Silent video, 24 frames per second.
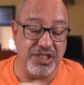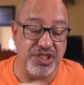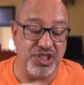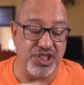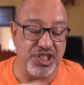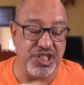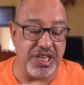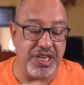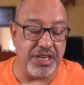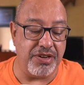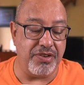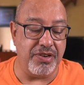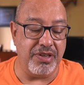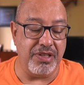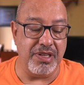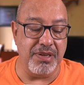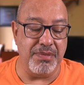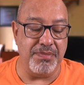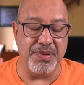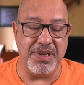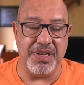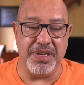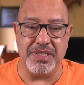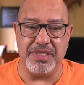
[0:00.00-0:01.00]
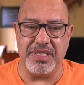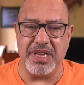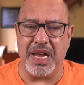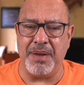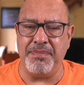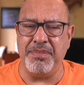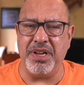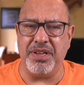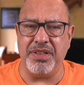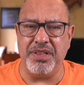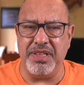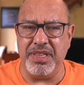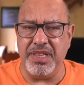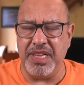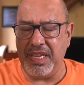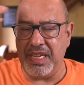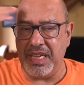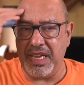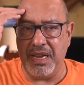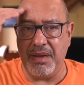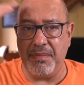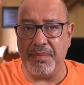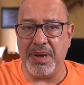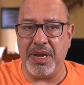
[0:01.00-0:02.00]
generally because I'm not
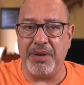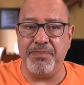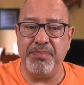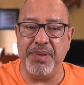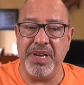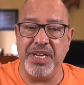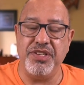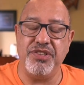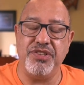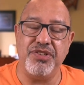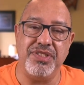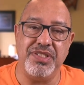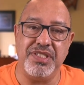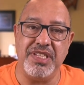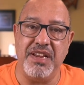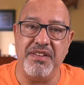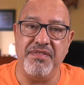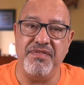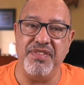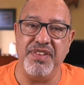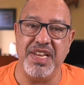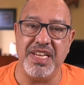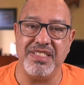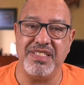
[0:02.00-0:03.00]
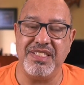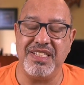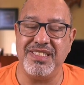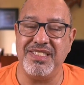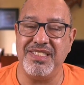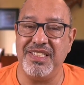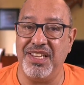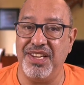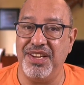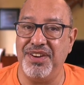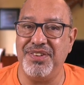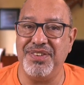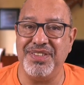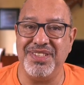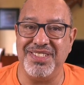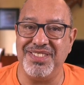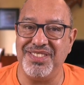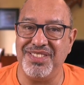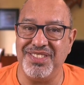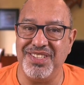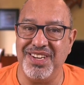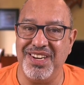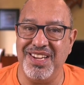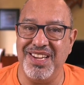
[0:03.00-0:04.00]
thinking about patron saint fiestas here in the
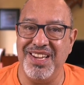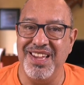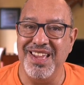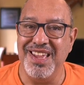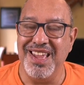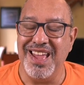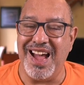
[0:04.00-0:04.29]
city.